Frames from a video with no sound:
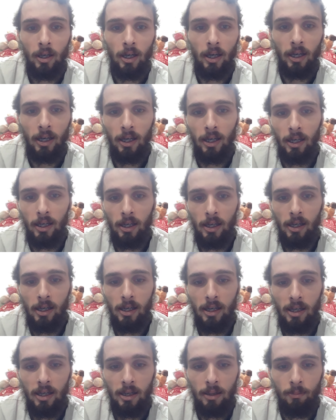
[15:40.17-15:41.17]

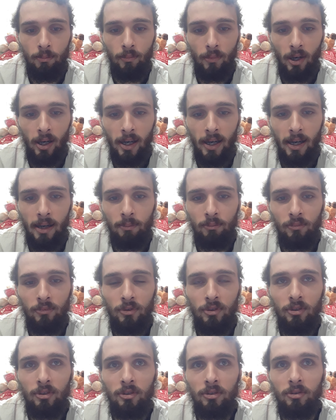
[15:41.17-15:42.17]
Um, I
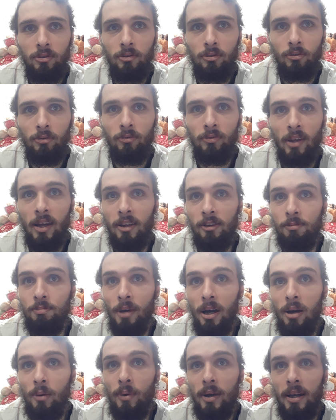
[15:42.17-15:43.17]
am. That's
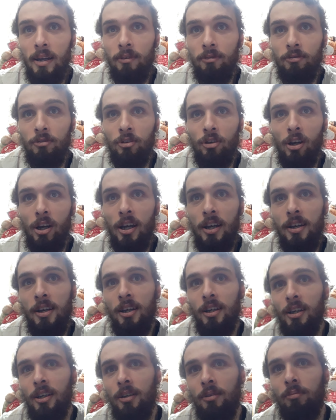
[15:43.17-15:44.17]
my way of trying
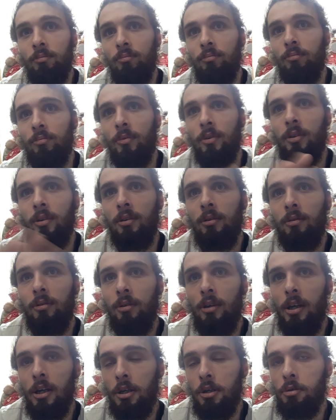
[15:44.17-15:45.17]
to
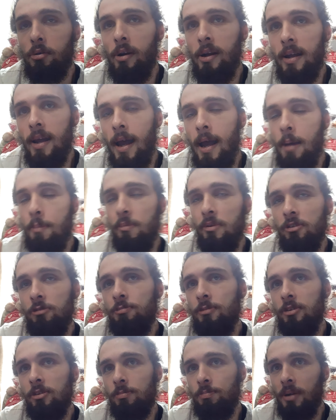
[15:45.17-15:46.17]
like create ambience
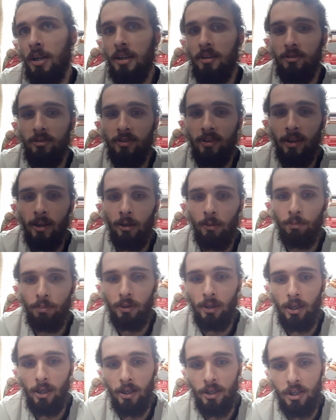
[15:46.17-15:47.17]
music plays to help
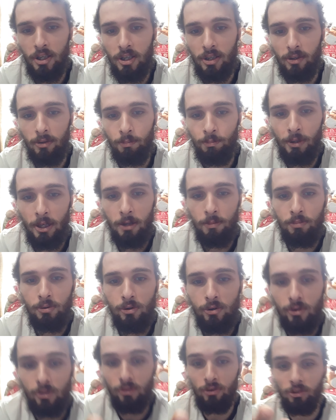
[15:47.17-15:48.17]
like you
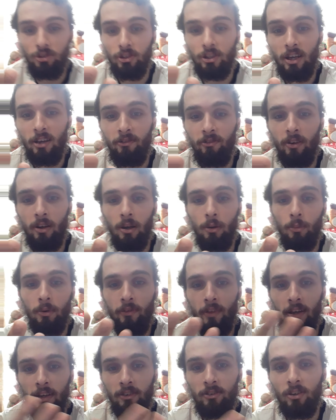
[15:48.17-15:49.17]
people who suffer
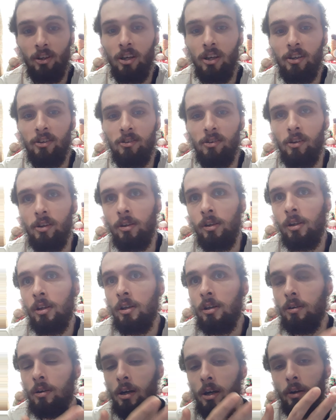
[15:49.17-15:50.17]
with anxiety.
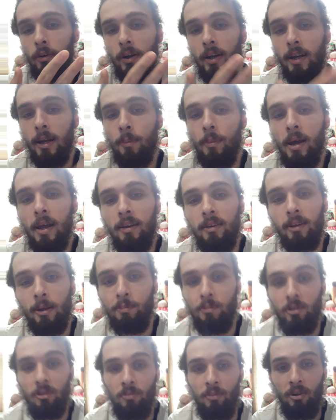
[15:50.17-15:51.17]
I recommend
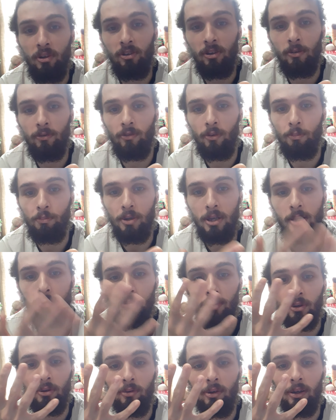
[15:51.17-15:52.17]
ambience music for
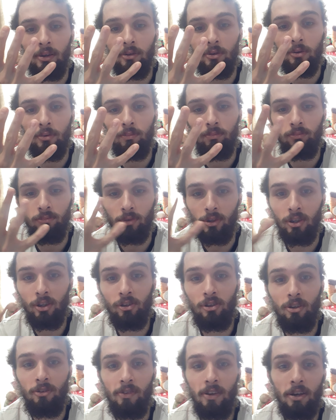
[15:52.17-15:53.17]
people that
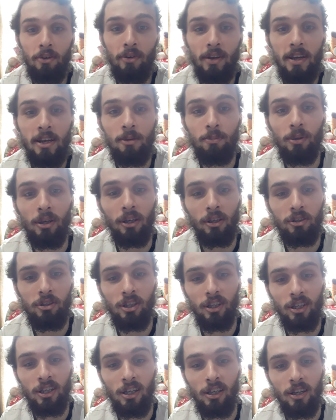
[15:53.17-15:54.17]
because if you read a book,
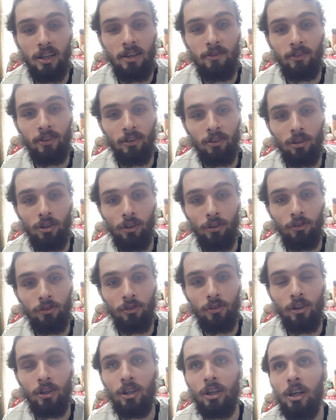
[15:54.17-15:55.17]
you can't even
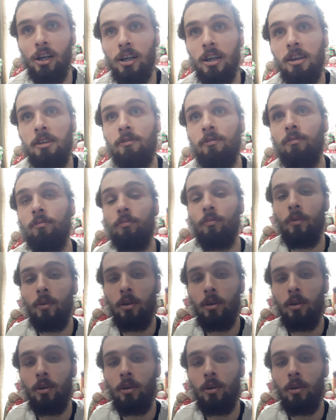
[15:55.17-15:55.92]
you can't even